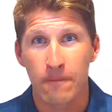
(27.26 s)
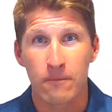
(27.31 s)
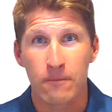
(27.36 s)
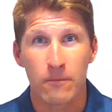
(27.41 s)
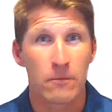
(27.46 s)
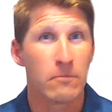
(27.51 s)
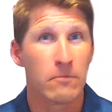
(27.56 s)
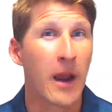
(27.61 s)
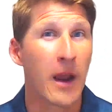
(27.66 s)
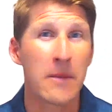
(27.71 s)

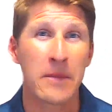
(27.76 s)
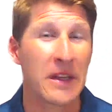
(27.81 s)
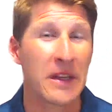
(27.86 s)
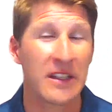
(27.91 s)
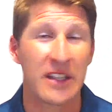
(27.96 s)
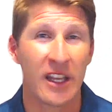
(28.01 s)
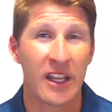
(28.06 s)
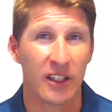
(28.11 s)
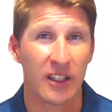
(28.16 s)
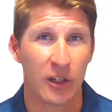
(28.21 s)
might be
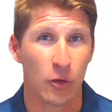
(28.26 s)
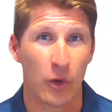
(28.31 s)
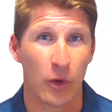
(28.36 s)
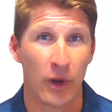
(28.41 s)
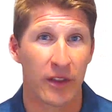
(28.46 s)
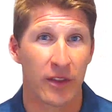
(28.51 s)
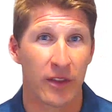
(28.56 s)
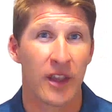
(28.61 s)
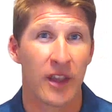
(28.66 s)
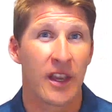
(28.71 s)
dealing with
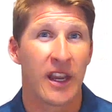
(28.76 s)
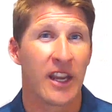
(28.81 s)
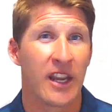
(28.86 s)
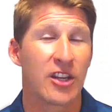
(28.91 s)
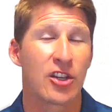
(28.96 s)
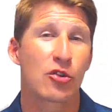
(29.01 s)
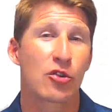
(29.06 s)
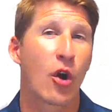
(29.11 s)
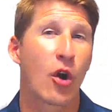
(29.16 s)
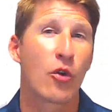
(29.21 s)
in
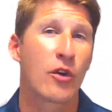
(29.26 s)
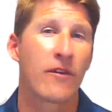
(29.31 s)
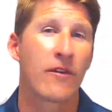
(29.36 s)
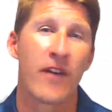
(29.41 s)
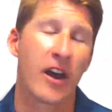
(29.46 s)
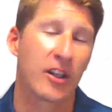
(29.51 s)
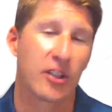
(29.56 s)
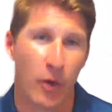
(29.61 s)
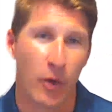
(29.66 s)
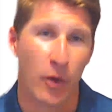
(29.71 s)
your own
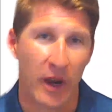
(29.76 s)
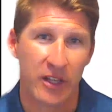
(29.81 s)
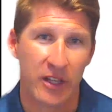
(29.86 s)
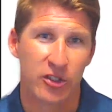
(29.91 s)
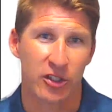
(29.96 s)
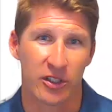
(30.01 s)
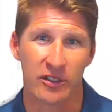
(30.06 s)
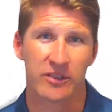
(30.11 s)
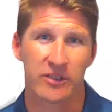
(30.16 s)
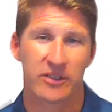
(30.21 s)

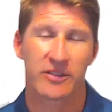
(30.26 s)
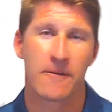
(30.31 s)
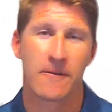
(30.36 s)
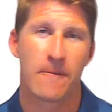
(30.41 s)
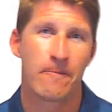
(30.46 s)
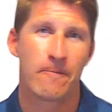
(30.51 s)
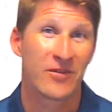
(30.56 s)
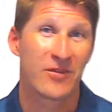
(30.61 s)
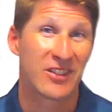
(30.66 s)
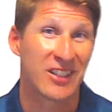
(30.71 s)
evaluations.
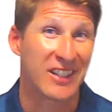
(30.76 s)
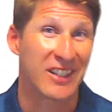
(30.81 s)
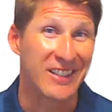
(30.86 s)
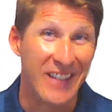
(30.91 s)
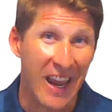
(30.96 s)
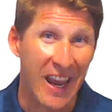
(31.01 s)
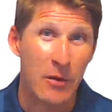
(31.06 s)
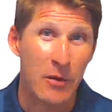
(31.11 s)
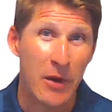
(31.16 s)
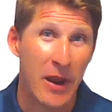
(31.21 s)

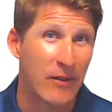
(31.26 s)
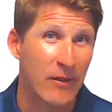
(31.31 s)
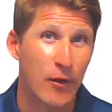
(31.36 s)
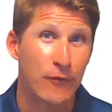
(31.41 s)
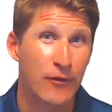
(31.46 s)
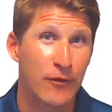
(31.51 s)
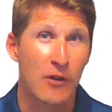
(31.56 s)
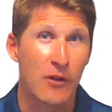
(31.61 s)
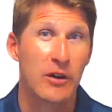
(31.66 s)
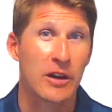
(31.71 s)
Today, we have a
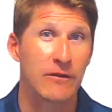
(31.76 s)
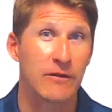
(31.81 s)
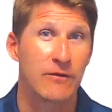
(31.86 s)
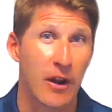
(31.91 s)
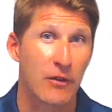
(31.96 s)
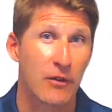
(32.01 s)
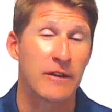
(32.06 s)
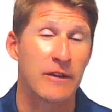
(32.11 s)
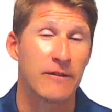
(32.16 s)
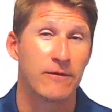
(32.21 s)
very
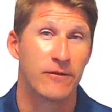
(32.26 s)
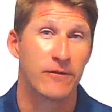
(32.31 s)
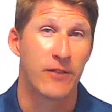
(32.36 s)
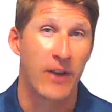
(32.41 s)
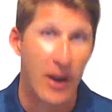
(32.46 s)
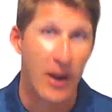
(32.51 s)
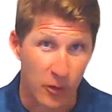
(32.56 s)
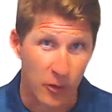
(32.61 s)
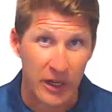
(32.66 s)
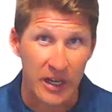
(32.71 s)

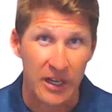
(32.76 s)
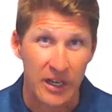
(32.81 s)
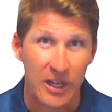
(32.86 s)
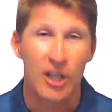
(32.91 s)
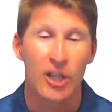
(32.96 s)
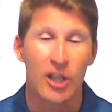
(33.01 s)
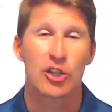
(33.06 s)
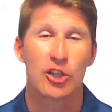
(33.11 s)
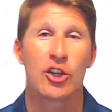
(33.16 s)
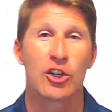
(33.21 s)

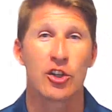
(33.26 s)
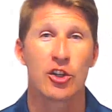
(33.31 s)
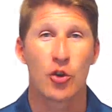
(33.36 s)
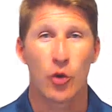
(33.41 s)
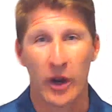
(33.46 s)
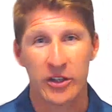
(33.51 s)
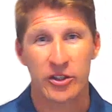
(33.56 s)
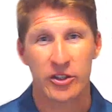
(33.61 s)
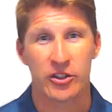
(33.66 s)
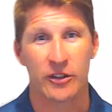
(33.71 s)
good
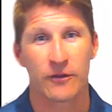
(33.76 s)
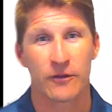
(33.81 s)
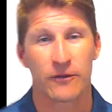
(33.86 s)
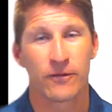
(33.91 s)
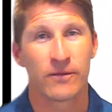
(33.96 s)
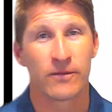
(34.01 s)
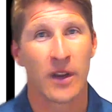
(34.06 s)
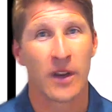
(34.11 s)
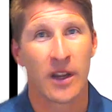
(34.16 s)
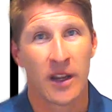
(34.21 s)
question
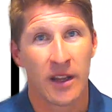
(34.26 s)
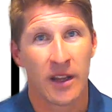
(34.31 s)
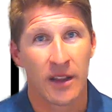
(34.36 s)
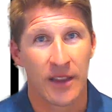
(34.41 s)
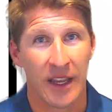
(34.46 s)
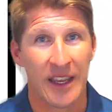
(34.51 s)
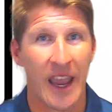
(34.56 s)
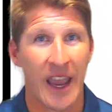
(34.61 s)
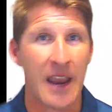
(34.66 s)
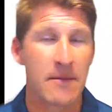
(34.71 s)

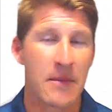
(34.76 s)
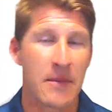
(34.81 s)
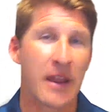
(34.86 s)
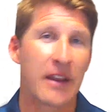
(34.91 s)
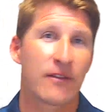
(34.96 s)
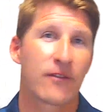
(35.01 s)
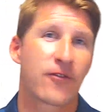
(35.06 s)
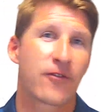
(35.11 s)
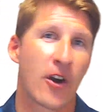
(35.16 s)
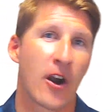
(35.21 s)
that came
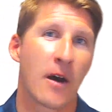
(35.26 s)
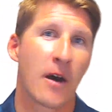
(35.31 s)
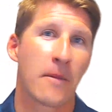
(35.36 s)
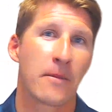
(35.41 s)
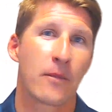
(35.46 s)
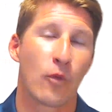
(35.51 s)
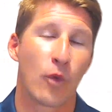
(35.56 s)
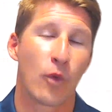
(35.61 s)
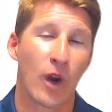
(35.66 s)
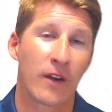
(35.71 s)
in from
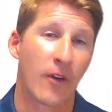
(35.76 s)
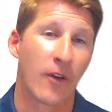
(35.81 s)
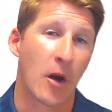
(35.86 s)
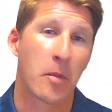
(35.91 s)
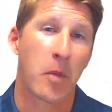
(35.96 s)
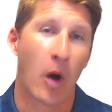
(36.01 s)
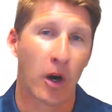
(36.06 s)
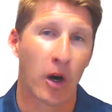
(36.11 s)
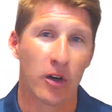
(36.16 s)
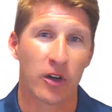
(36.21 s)
one of our
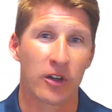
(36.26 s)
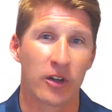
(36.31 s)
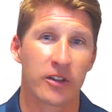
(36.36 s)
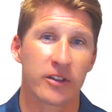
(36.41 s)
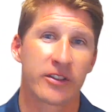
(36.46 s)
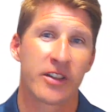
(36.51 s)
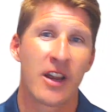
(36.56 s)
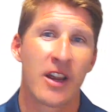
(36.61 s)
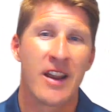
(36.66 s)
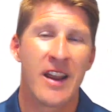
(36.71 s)

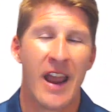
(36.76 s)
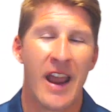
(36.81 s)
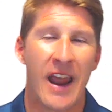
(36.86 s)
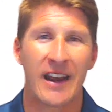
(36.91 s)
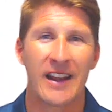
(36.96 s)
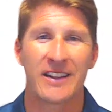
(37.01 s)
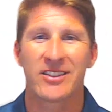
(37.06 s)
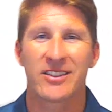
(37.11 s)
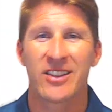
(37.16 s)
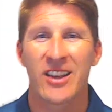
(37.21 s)
partners, and
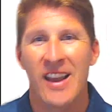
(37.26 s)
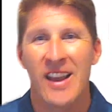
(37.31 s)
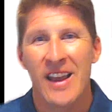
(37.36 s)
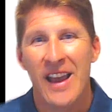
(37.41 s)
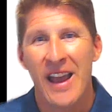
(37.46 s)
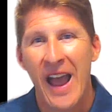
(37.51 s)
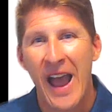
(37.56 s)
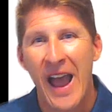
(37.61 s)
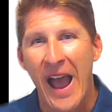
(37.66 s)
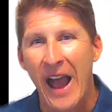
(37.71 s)
it's
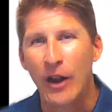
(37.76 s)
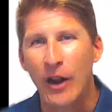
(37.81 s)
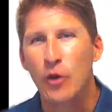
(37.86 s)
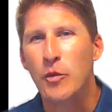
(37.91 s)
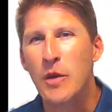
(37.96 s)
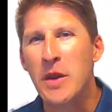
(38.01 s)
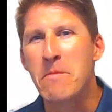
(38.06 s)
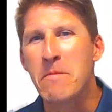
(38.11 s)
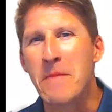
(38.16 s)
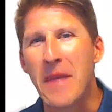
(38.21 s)
how
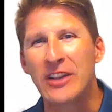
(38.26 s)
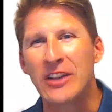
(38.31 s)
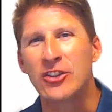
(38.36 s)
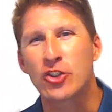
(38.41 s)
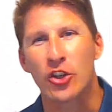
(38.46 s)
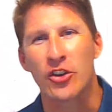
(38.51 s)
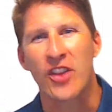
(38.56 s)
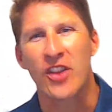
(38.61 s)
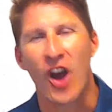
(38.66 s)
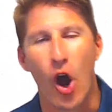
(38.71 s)
do we
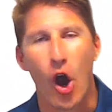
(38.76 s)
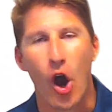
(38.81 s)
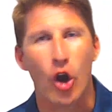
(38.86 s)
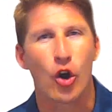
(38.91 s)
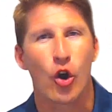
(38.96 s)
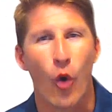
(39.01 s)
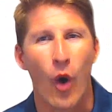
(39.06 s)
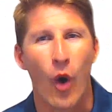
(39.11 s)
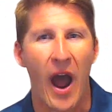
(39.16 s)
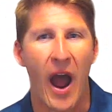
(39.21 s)
measure the
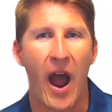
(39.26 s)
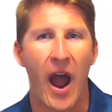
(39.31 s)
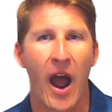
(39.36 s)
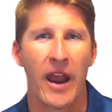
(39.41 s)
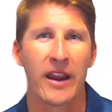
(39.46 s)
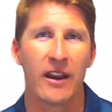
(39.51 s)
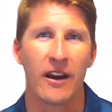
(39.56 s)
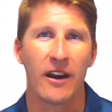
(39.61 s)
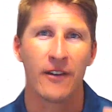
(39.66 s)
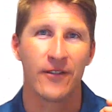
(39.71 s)

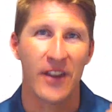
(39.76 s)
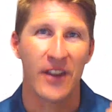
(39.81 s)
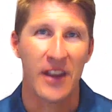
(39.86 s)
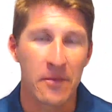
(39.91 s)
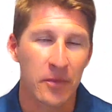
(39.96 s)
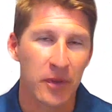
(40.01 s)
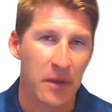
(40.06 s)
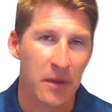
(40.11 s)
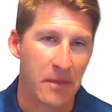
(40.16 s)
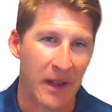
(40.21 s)
ROI of
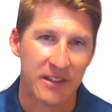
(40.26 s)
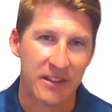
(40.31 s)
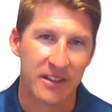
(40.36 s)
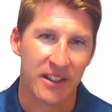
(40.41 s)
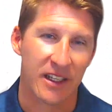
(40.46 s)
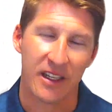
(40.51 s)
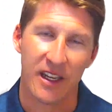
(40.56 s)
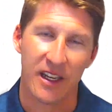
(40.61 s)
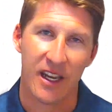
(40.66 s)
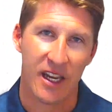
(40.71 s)

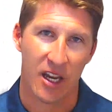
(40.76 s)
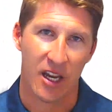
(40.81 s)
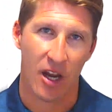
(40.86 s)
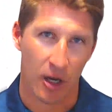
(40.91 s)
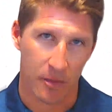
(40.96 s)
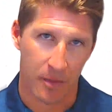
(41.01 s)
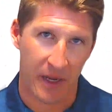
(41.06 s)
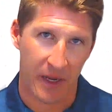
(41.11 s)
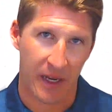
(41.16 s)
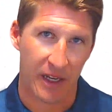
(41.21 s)
implementing
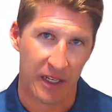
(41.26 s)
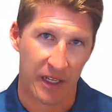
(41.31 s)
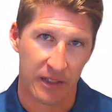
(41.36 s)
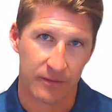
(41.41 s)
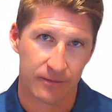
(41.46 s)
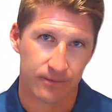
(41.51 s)
ERP?